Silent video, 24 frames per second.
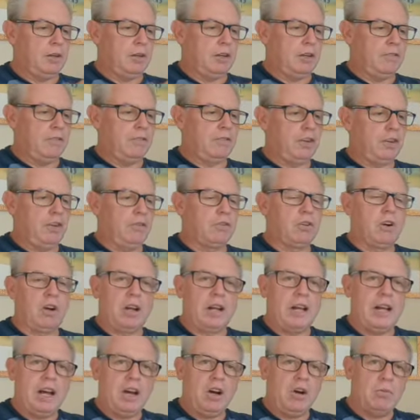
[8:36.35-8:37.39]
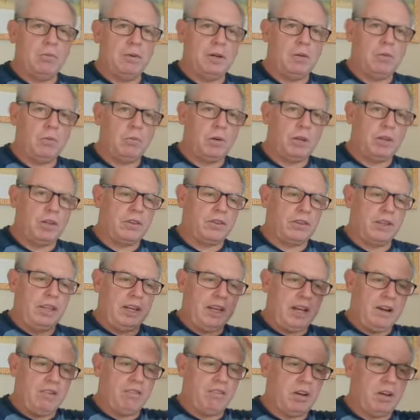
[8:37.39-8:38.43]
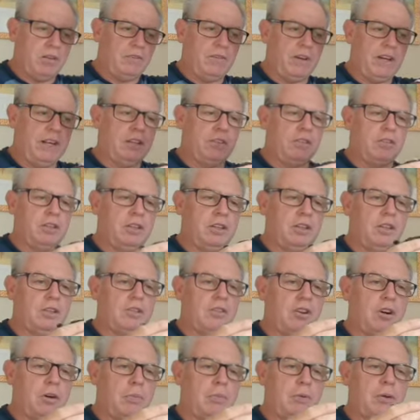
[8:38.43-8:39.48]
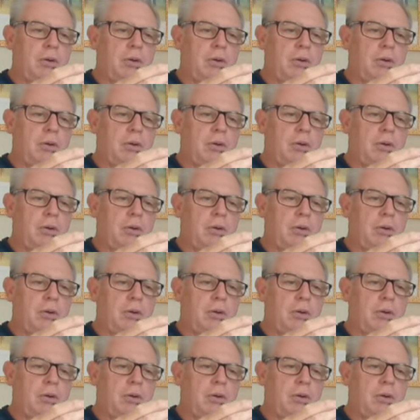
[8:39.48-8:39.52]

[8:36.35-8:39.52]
if you've got a helmet with the aero vents in the top,